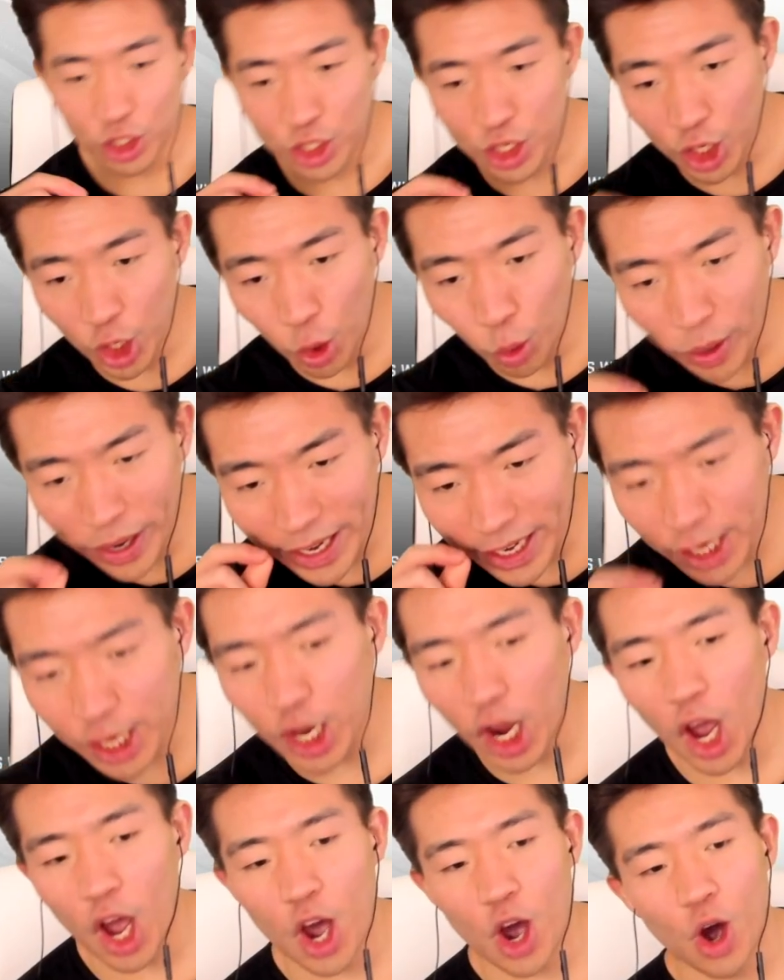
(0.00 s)
Do we
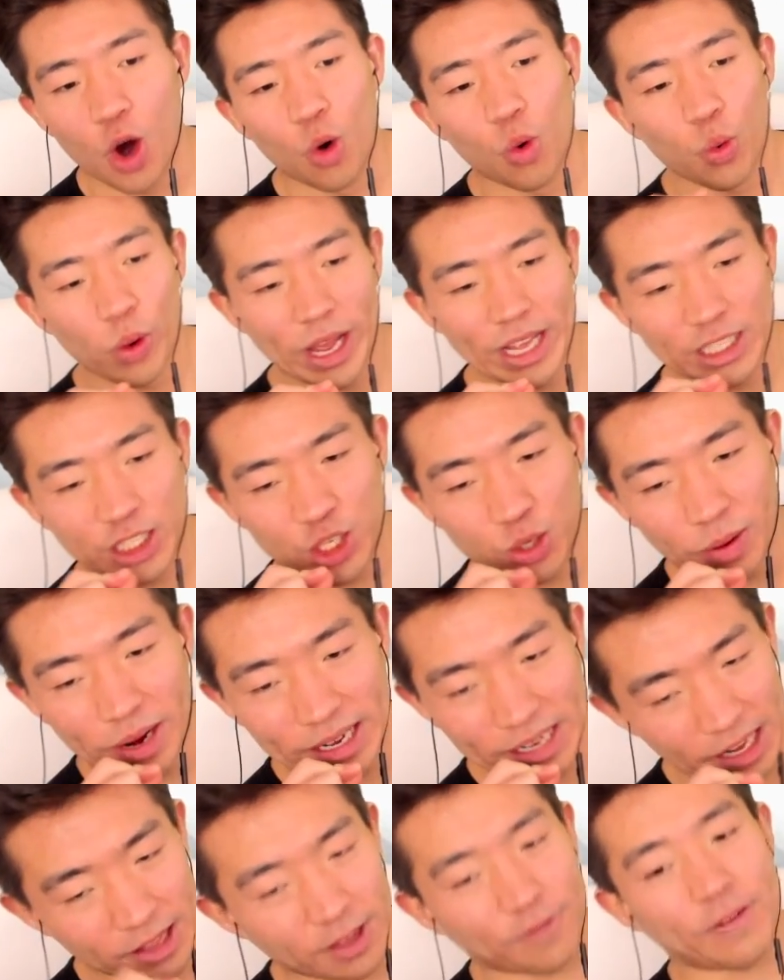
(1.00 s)
go into
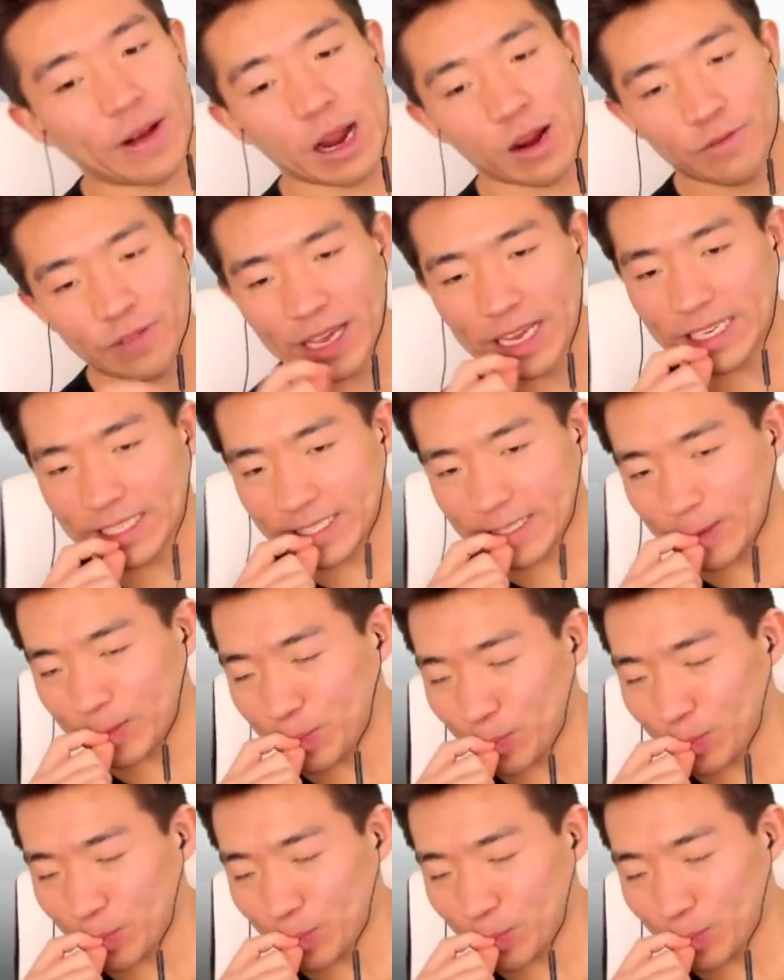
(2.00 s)
another Fire Fantasy?